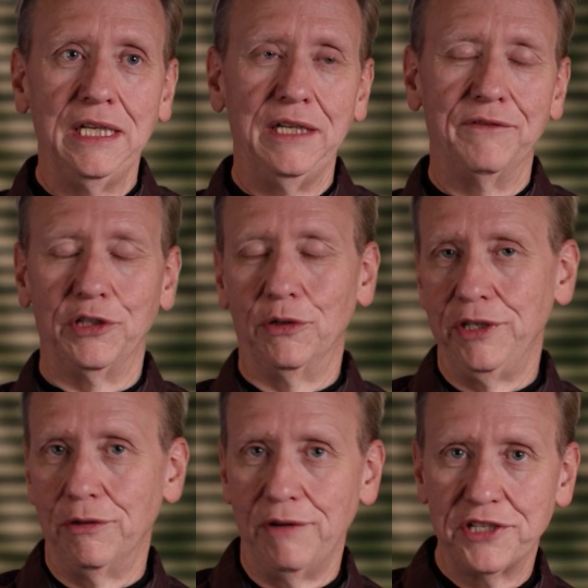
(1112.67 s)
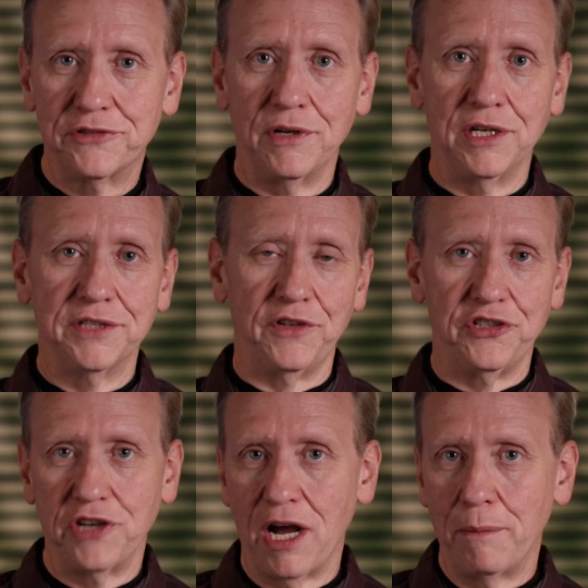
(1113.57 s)
and for going to restaurants, for
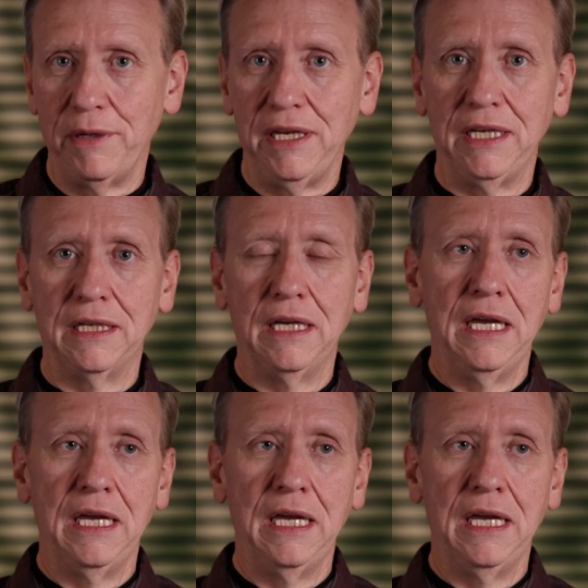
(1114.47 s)
shopping,